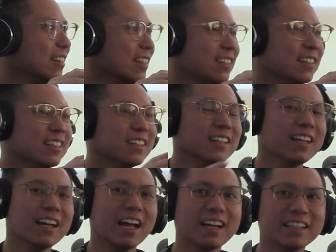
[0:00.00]
Like,
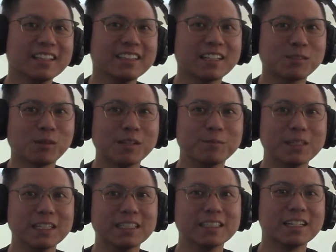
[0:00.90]
and I think that's why me
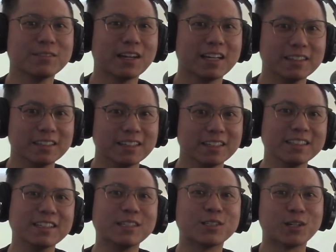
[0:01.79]
and Dave had
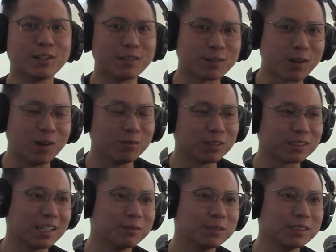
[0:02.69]
eternal conflicts,
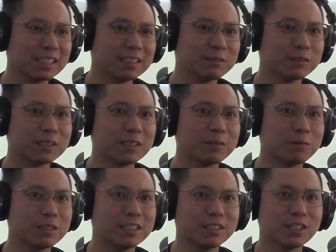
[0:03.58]
I would say,
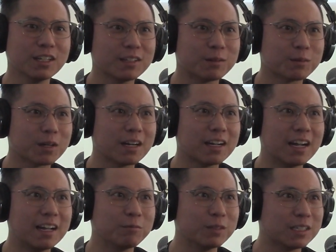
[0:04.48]
with each other,
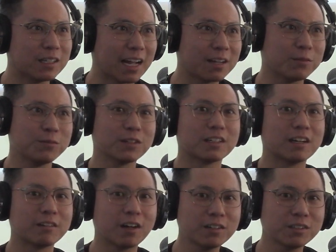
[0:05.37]
and we had to figure
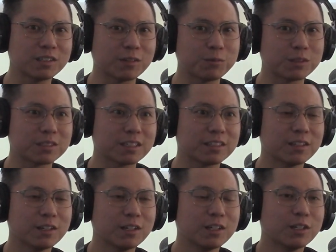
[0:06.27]
out our stuff. Was like,
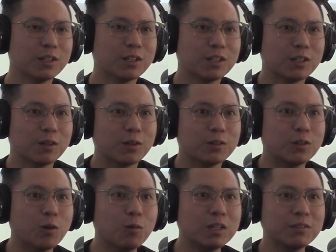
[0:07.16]
no
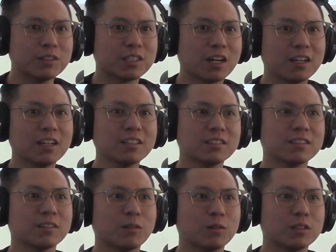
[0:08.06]
one even taught us,
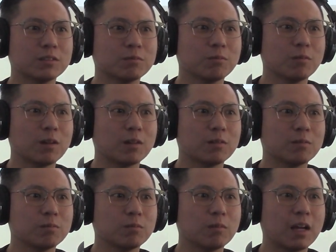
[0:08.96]
or
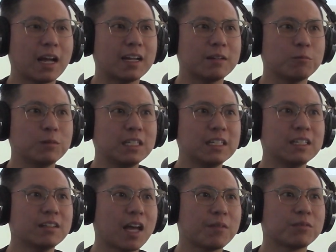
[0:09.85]
we didn't
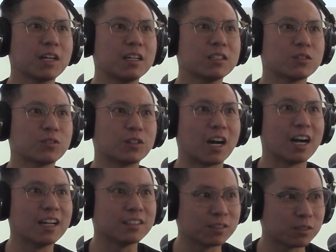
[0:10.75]
even have guidance for
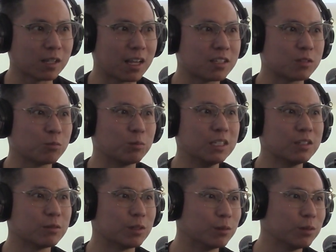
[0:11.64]
us as we
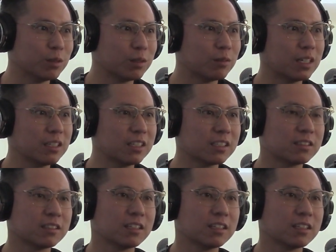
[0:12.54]
grew, right? Because